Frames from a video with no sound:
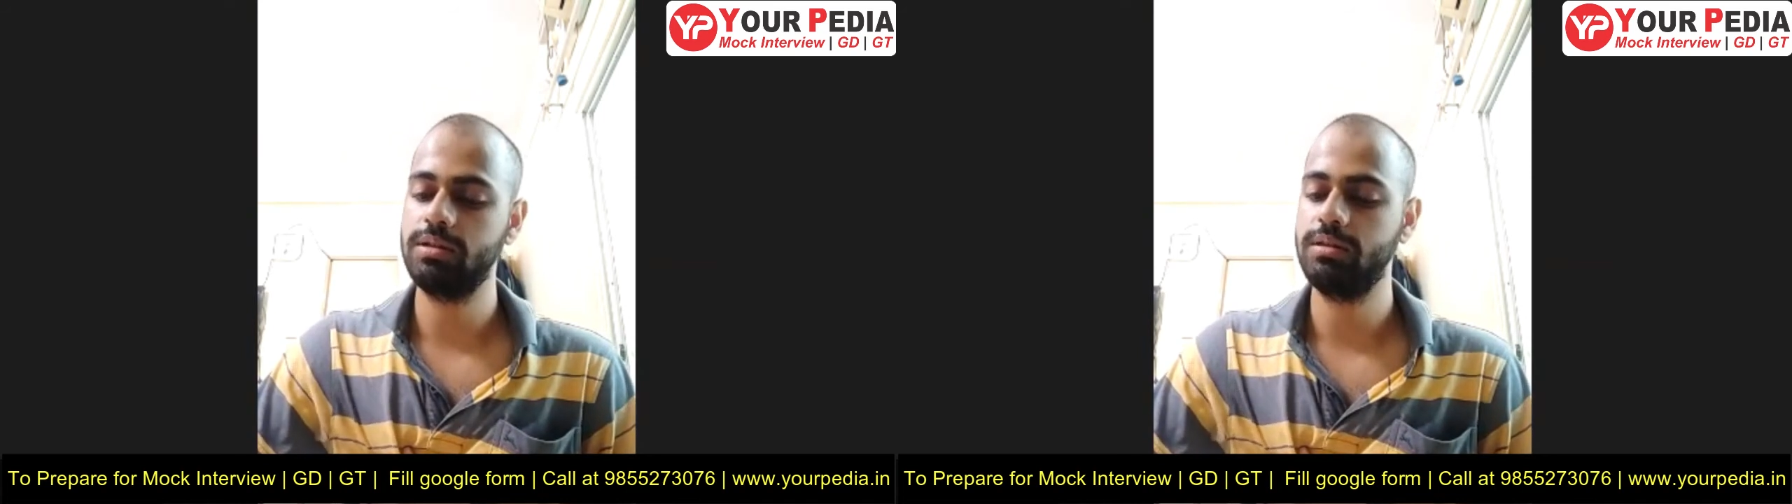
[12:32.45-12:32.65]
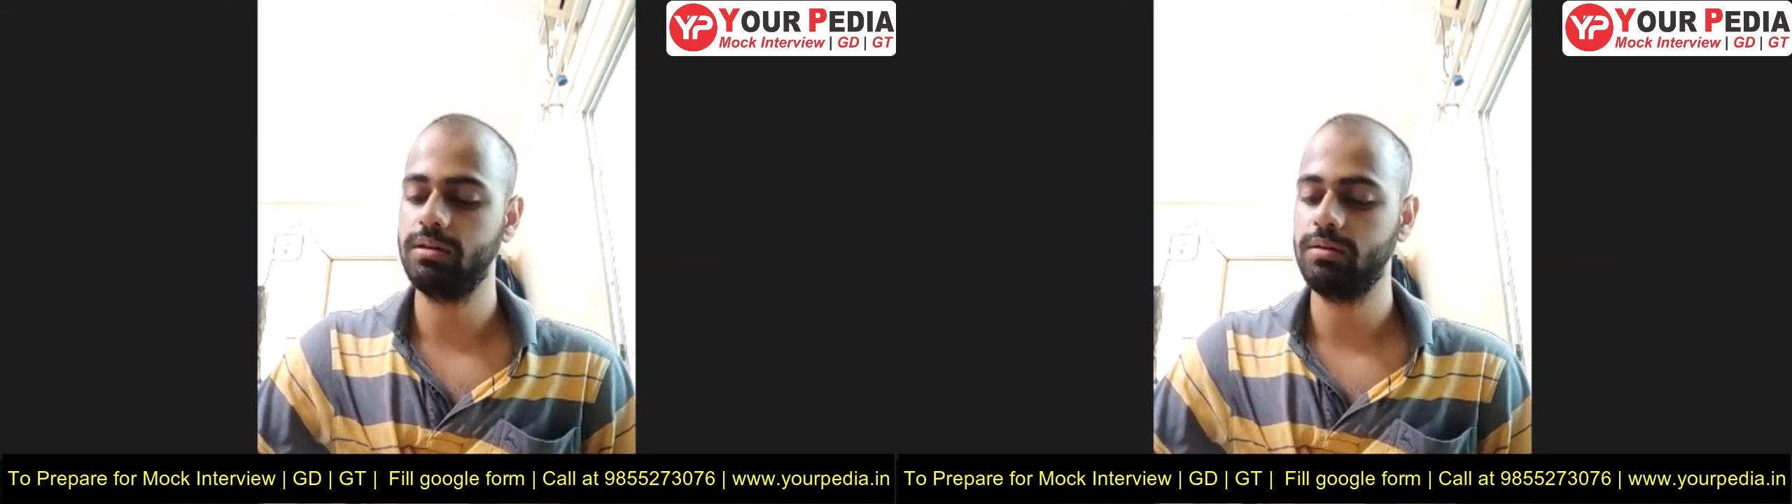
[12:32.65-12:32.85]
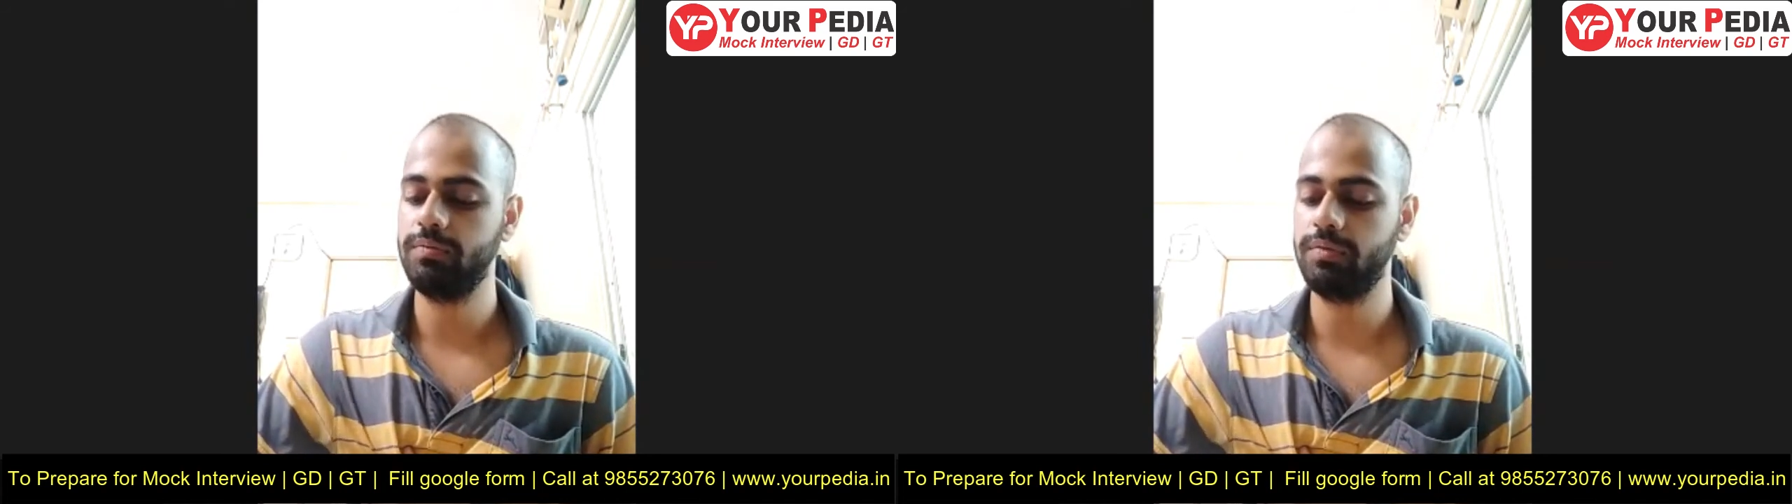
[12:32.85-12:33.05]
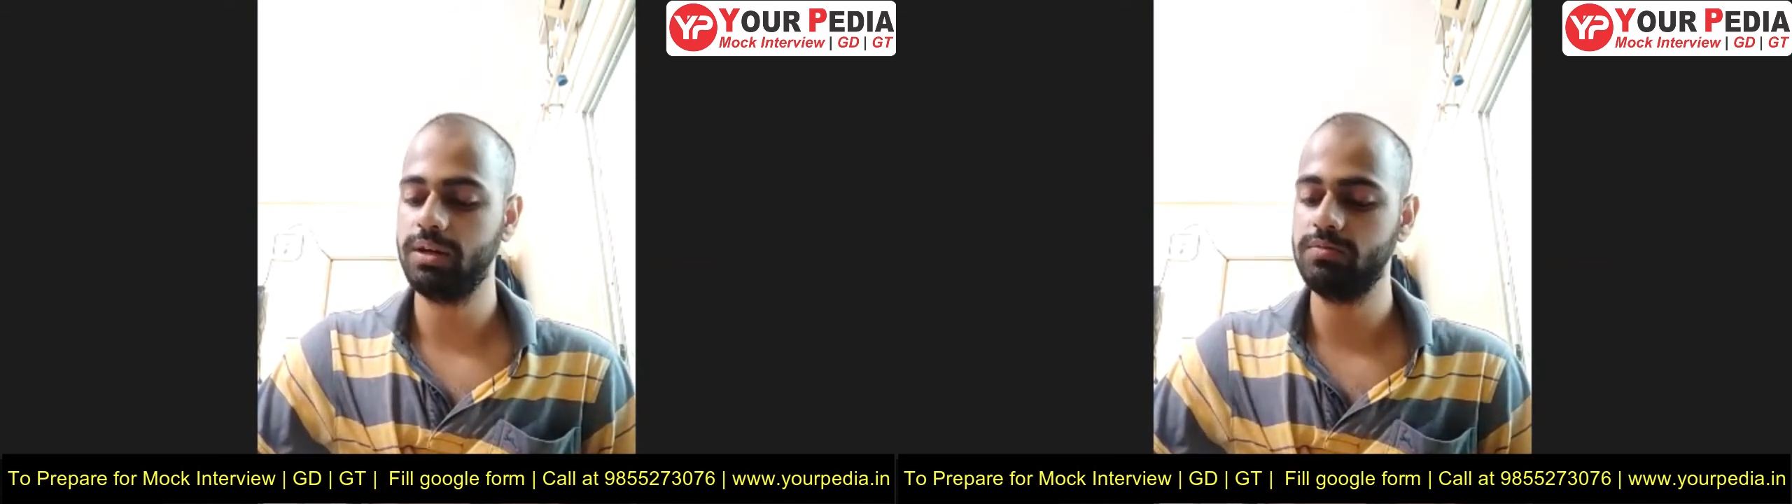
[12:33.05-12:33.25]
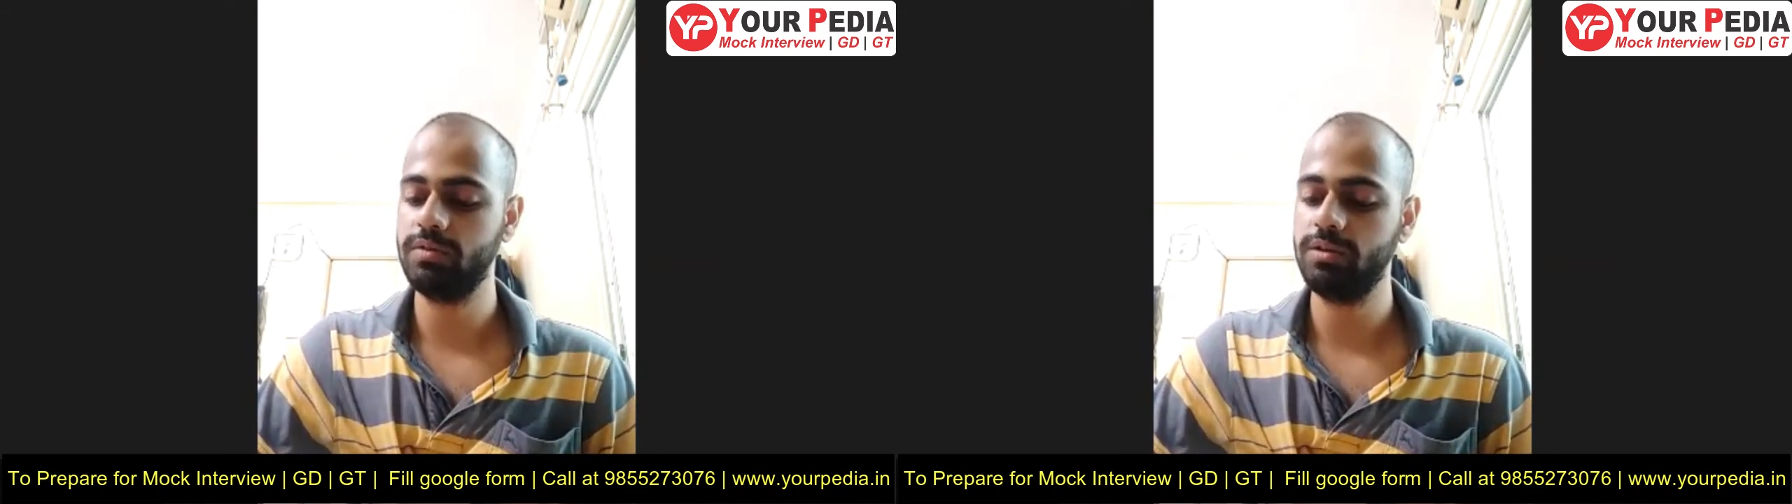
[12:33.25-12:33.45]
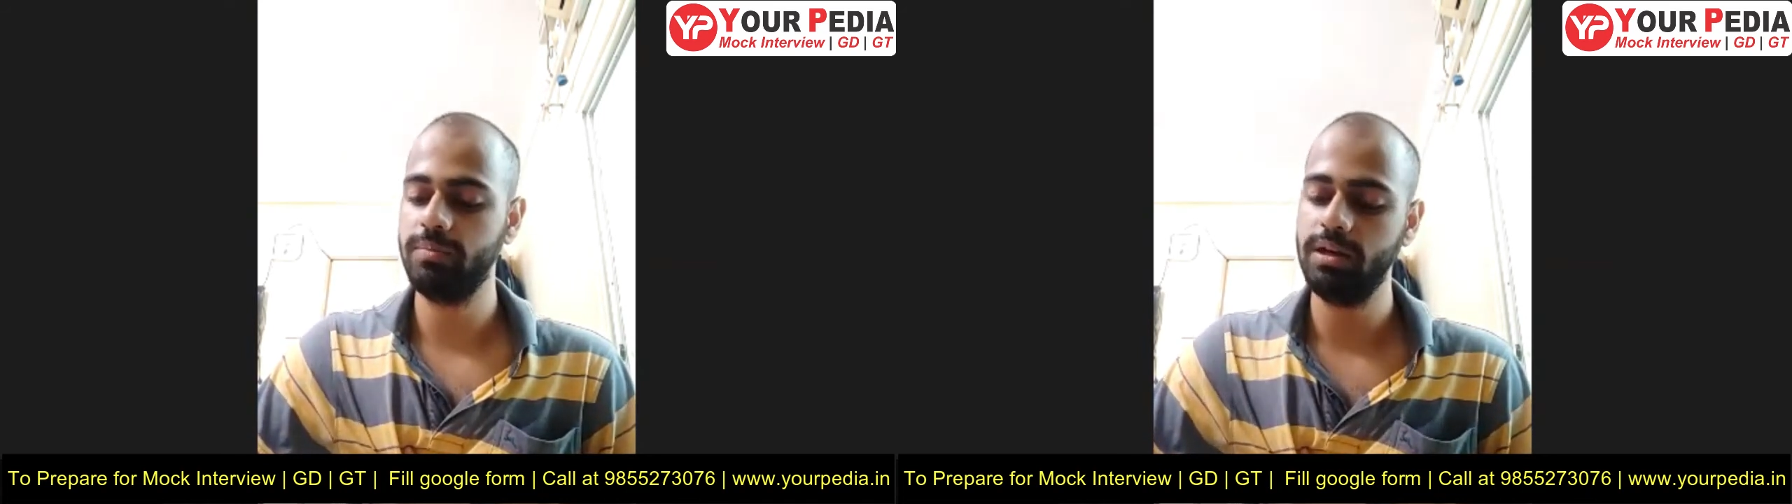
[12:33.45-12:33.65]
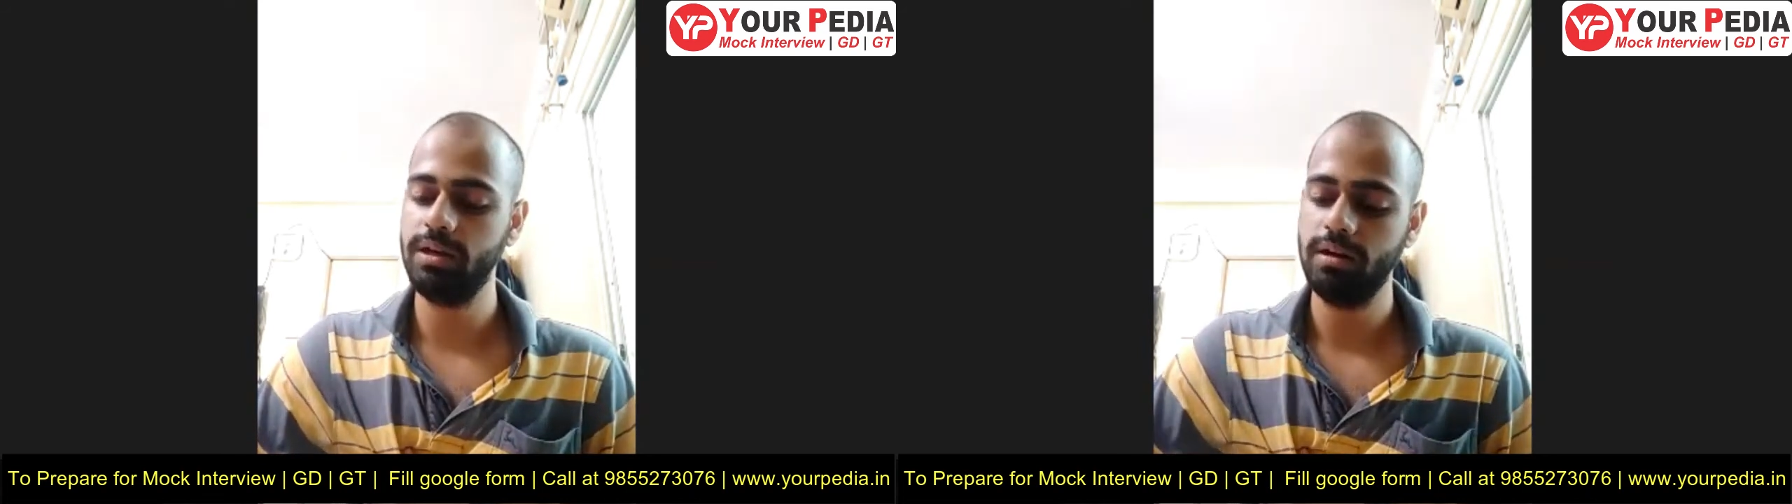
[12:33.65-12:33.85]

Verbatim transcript: the phase will be no